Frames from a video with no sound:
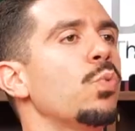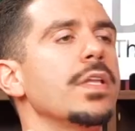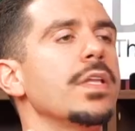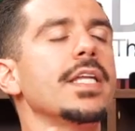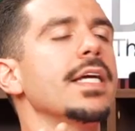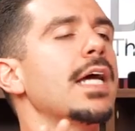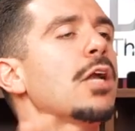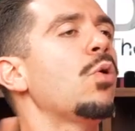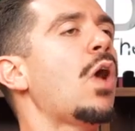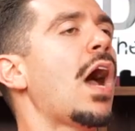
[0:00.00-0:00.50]
one
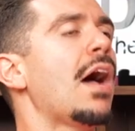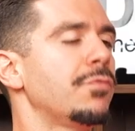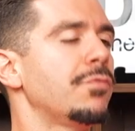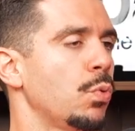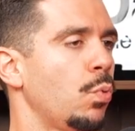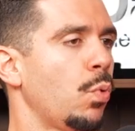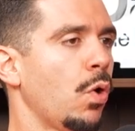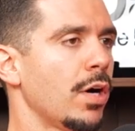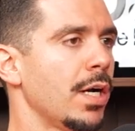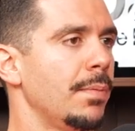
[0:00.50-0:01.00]
thing I don't have
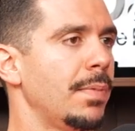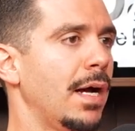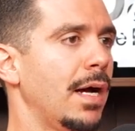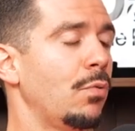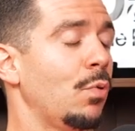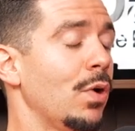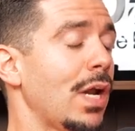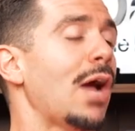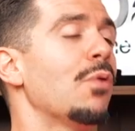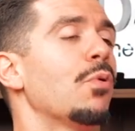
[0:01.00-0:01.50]
to worry
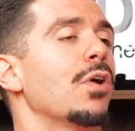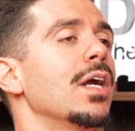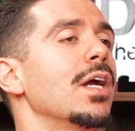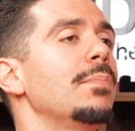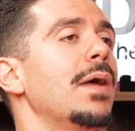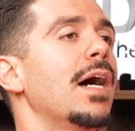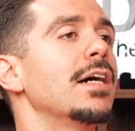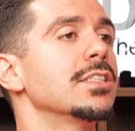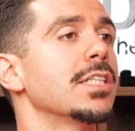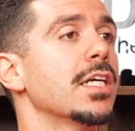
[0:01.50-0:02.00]
about. What I worry
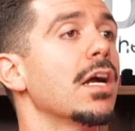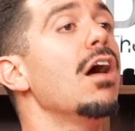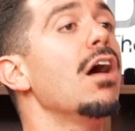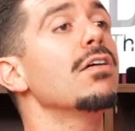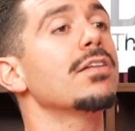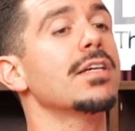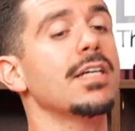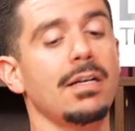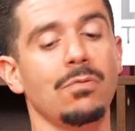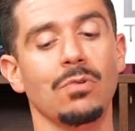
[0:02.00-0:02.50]
about is like,
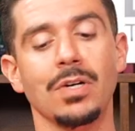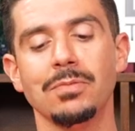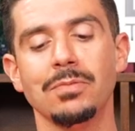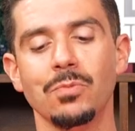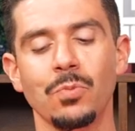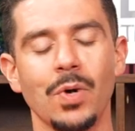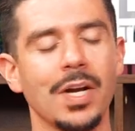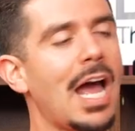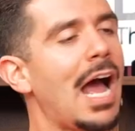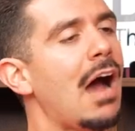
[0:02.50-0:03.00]
okay,
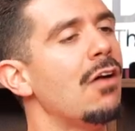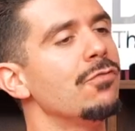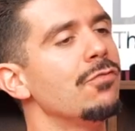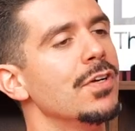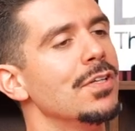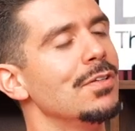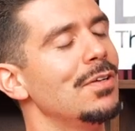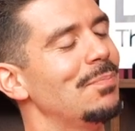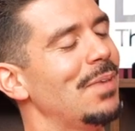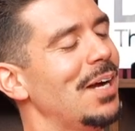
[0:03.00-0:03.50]
what
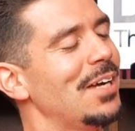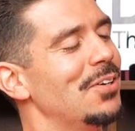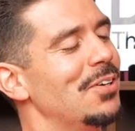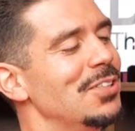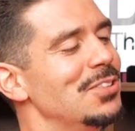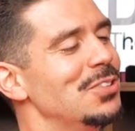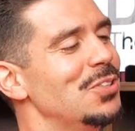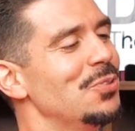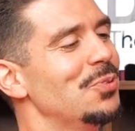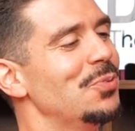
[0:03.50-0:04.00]
outfit am I
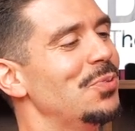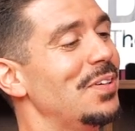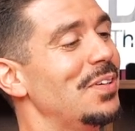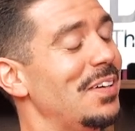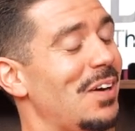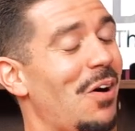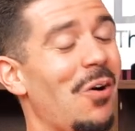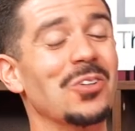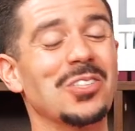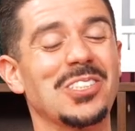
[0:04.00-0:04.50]
going to
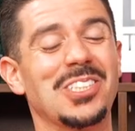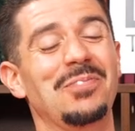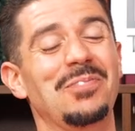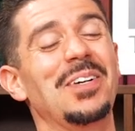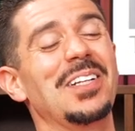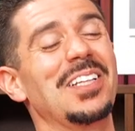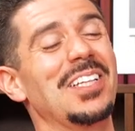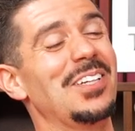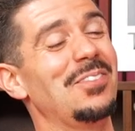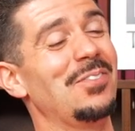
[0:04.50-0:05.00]

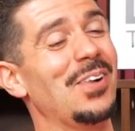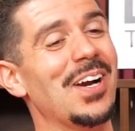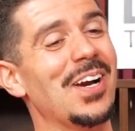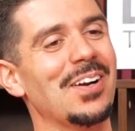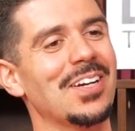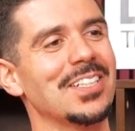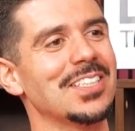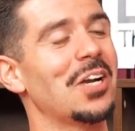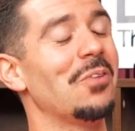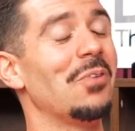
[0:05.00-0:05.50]
ultimately
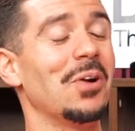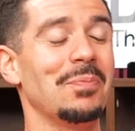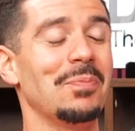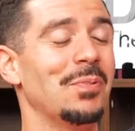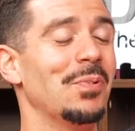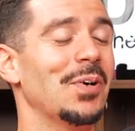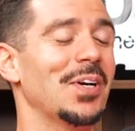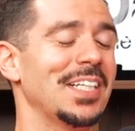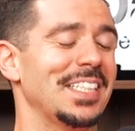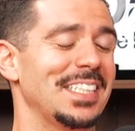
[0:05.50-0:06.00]
wear? Because I don't want to
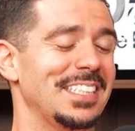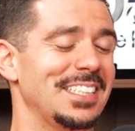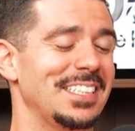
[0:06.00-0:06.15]
be wearing the